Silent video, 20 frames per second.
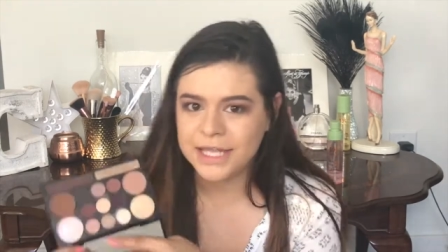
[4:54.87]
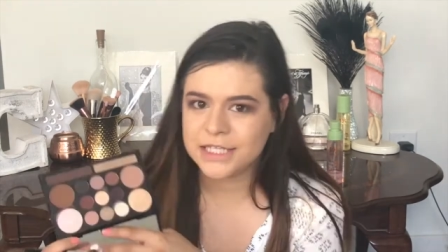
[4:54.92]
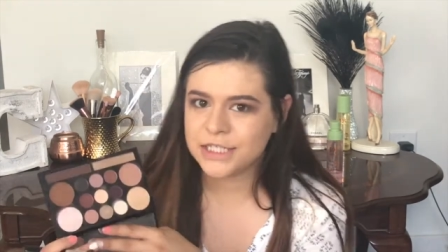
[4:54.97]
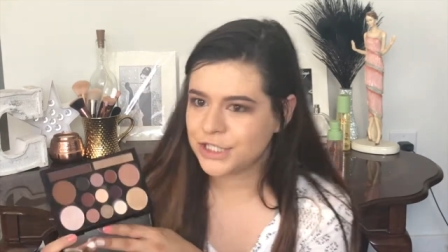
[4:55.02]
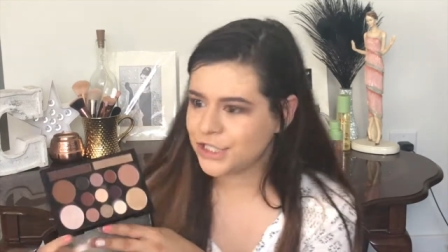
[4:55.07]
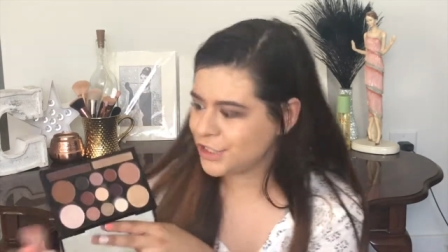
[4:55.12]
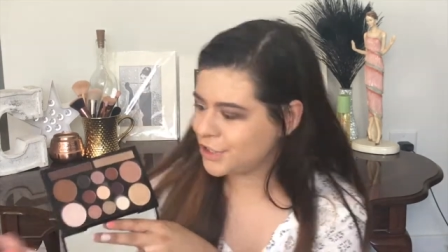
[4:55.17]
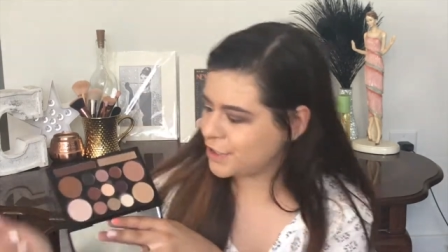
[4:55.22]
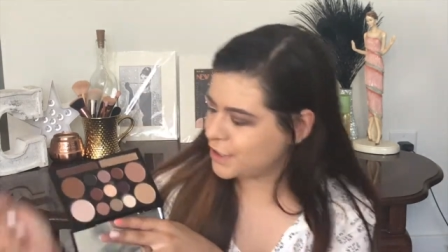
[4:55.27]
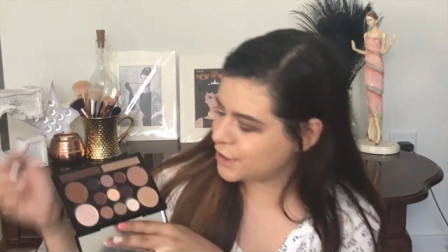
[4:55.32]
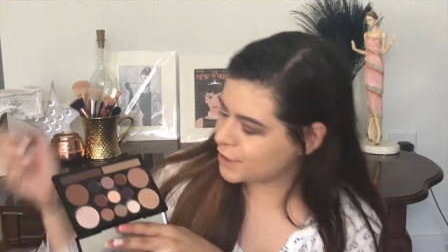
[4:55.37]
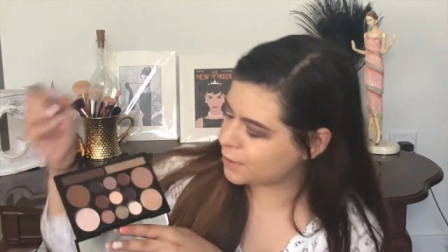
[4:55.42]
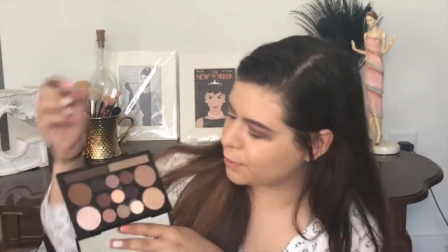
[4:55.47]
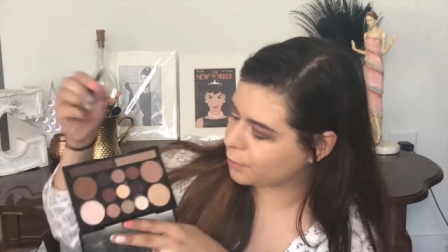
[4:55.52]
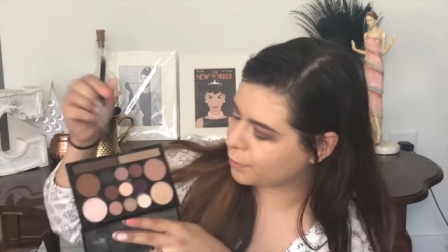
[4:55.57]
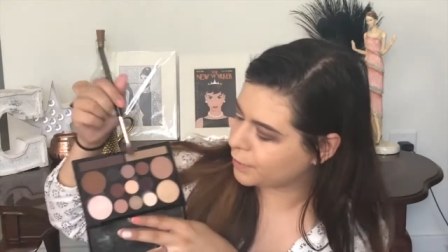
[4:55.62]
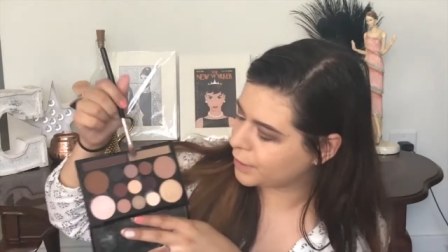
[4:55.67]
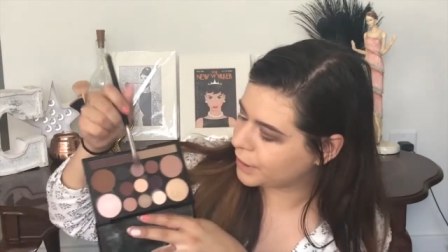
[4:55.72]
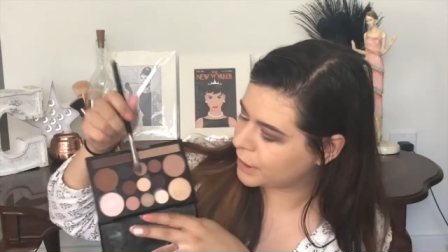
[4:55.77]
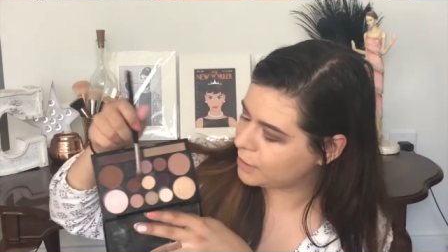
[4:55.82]
into this
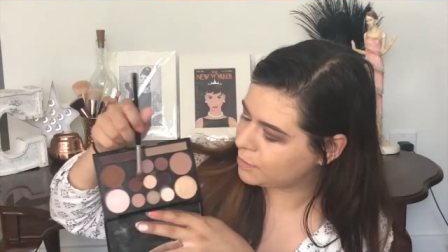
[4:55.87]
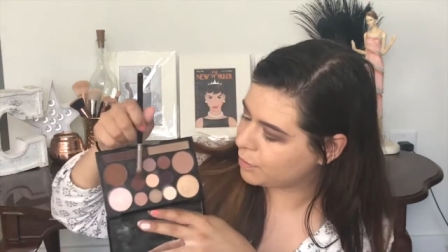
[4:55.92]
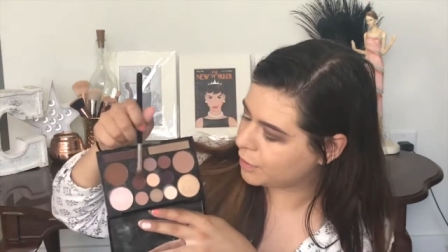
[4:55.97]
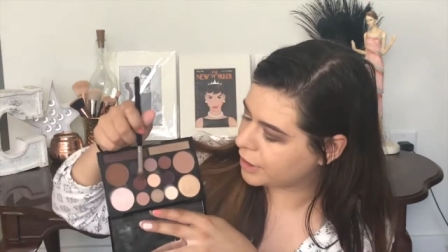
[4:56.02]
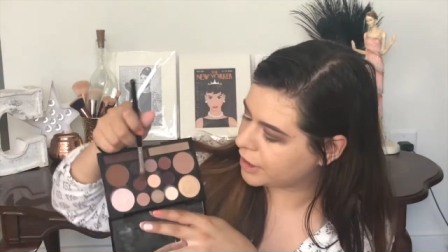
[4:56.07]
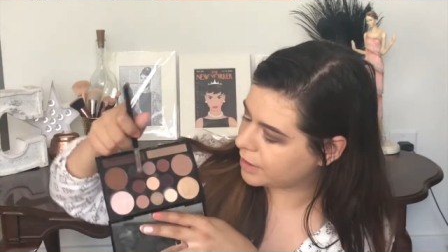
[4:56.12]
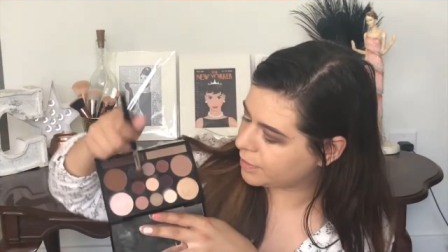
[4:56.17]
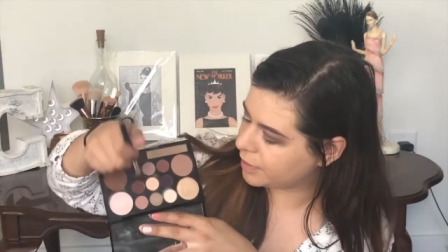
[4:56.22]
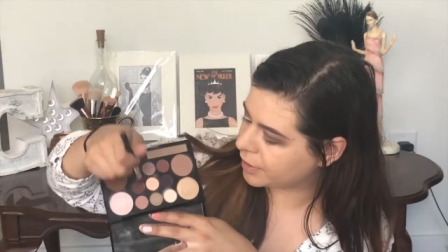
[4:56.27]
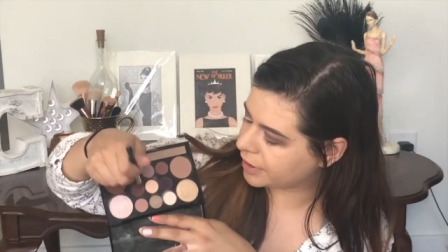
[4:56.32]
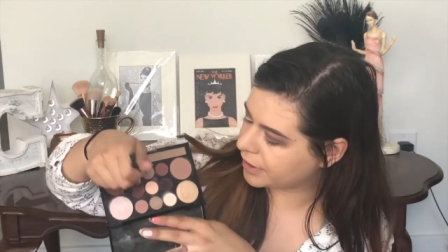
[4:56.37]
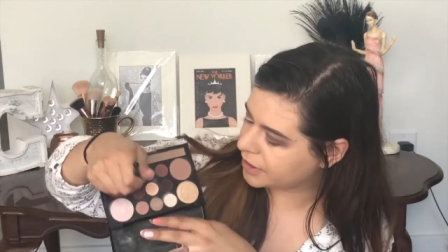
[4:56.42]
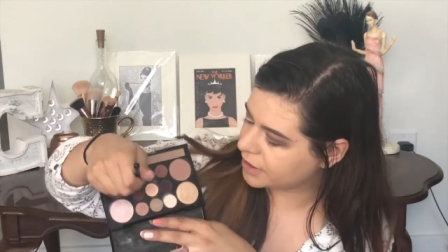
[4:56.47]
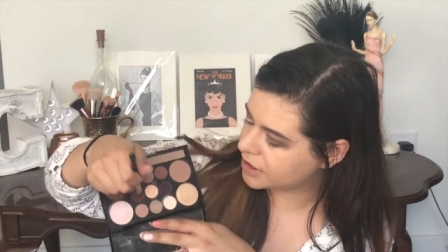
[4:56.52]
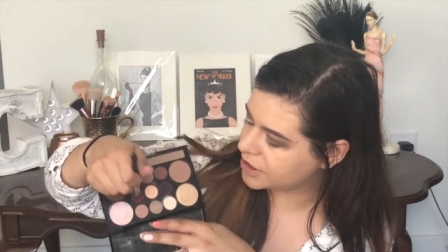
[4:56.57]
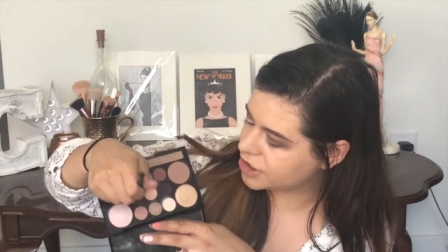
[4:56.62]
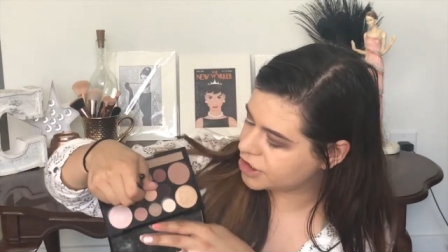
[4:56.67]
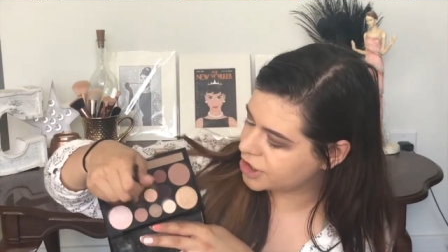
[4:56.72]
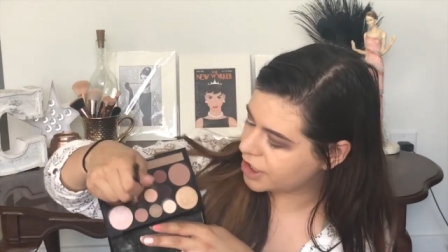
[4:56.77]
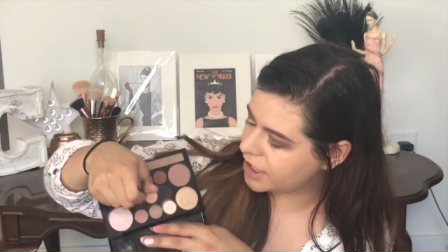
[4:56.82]
really pretty
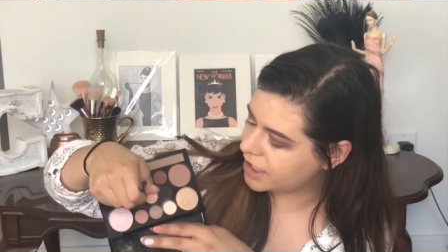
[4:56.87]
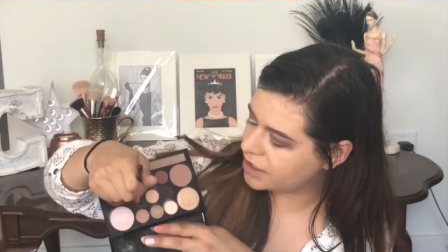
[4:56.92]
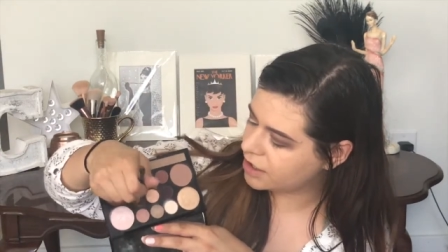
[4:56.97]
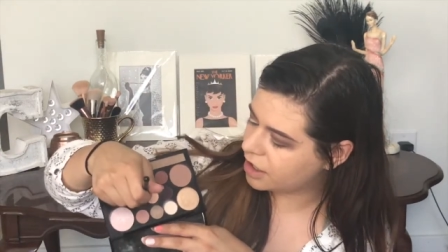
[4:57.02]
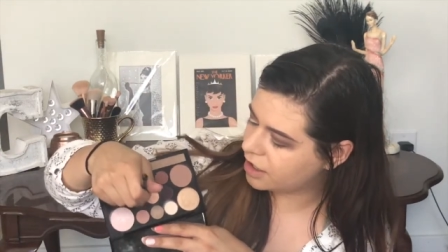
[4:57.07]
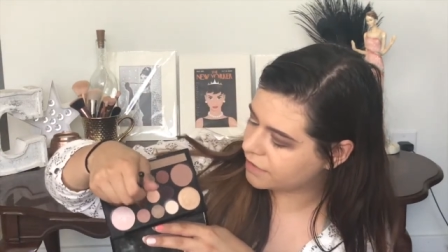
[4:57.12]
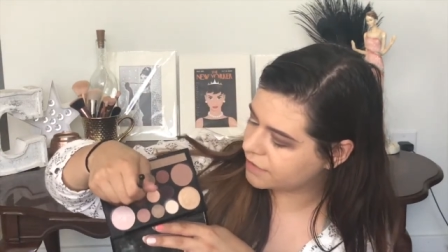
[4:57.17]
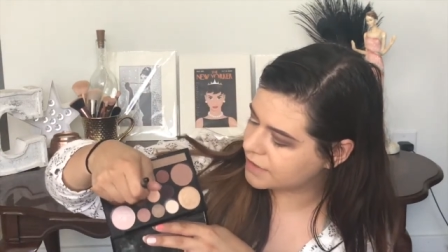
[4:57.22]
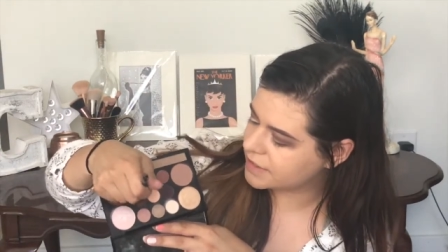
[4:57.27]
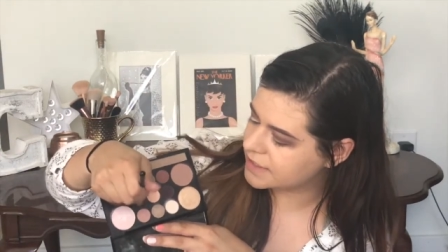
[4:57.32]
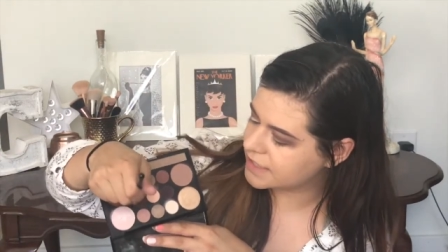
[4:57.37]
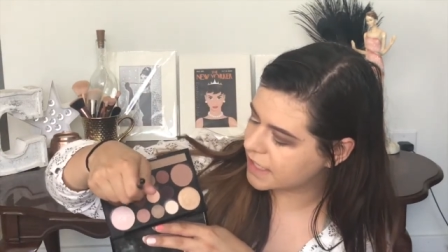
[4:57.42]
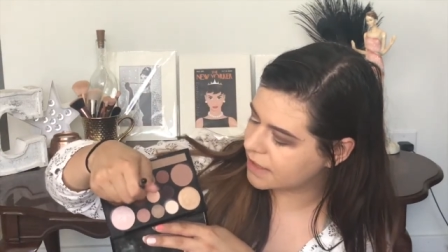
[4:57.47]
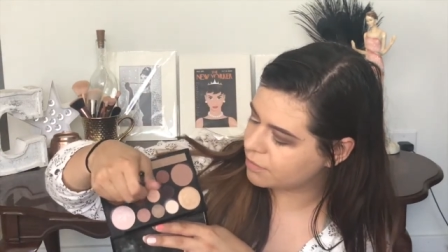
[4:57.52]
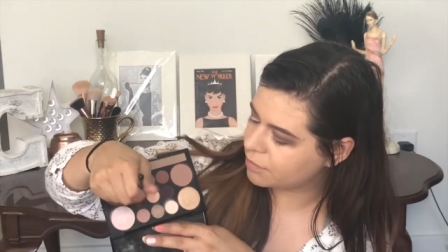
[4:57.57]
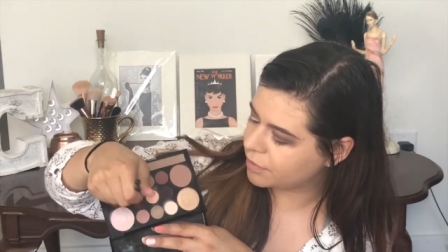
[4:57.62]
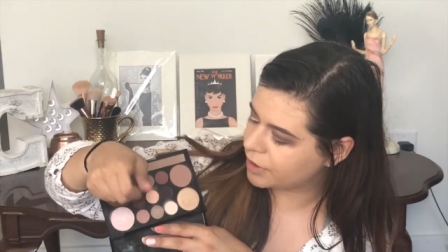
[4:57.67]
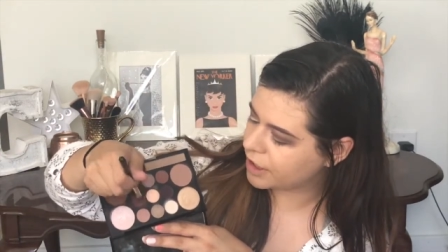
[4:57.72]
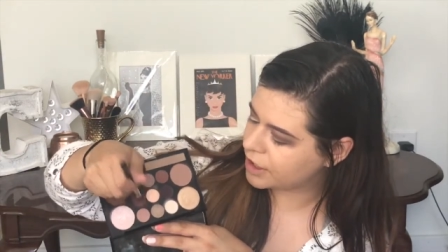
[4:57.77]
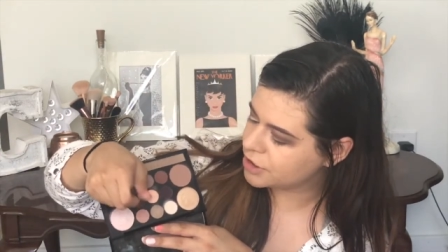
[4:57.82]
burgundy shade on the same
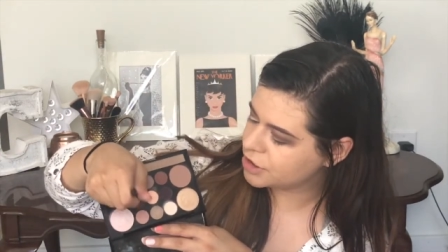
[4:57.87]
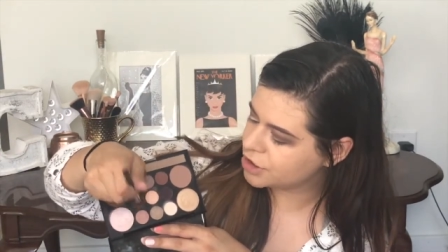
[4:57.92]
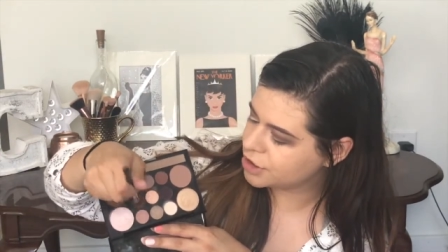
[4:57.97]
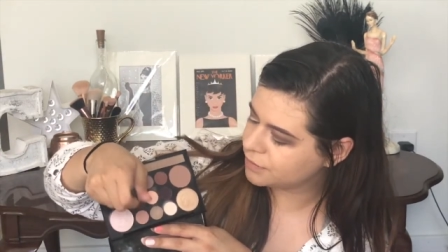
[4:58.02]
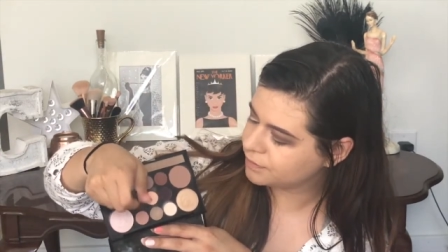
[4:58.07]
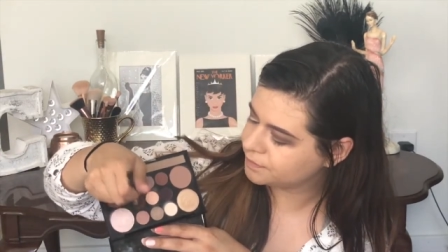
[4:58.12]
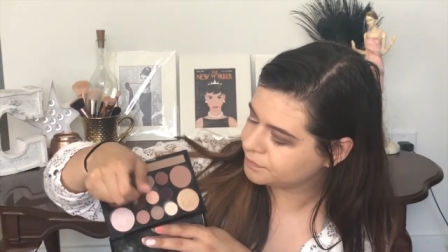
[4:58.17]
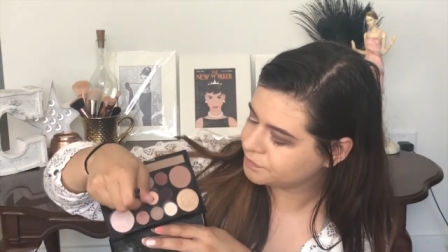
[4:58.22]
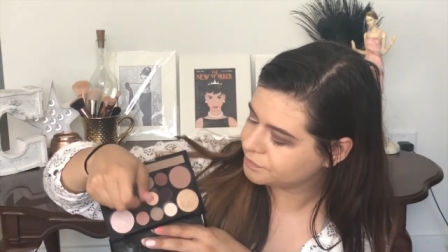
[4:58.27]
brush.